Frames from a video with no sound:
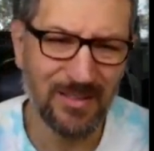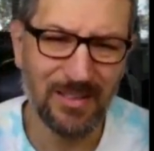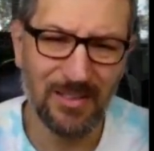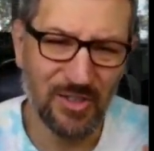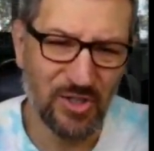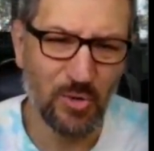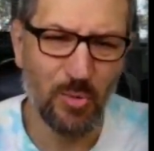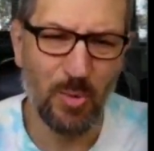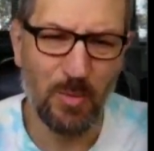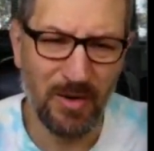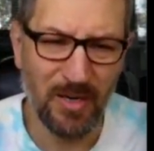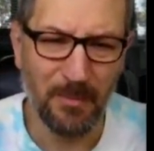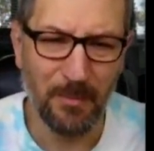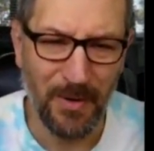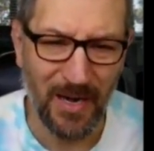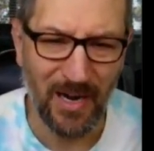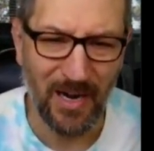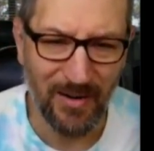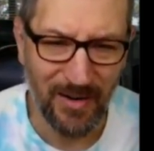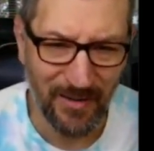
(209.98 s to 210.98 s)
Should we be
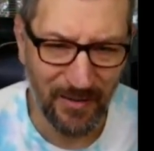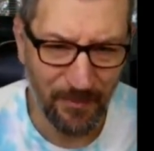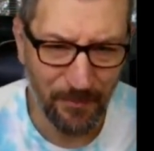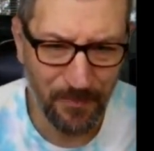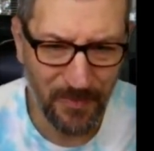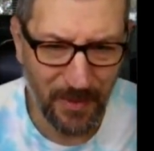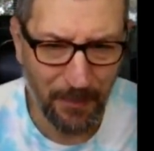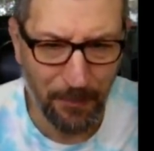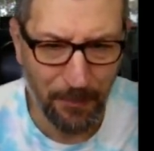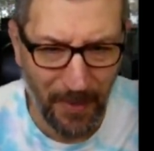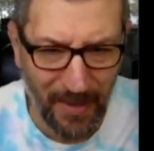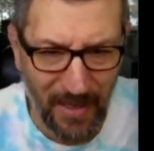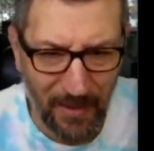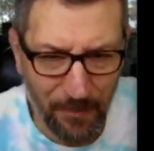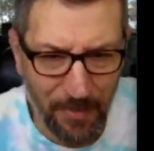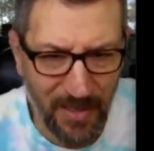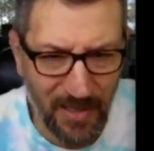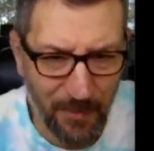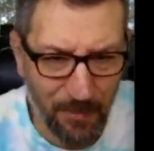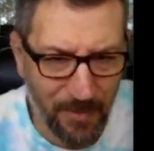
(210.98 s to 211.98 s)
comparing Bam
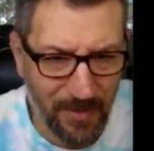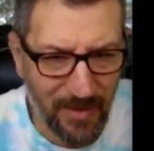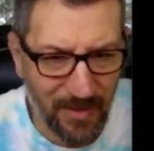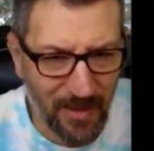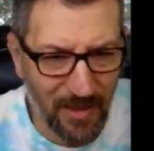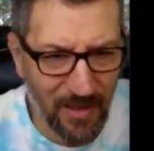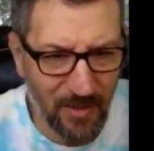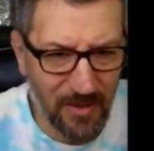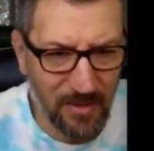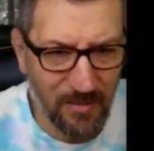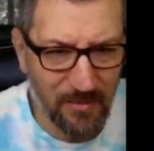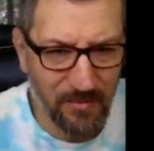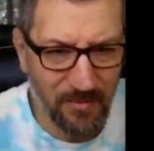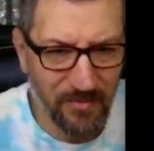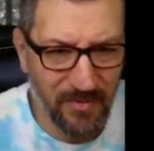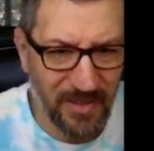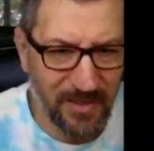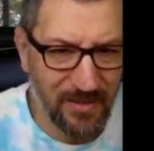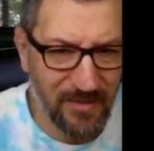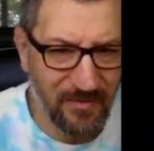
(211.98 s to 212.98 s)
Bam Bigelow and
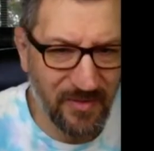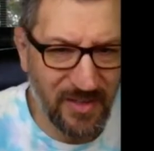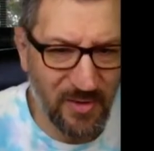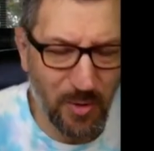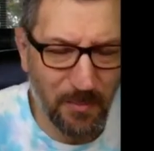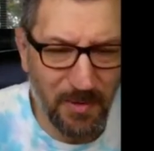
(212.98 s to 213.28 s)
Vitor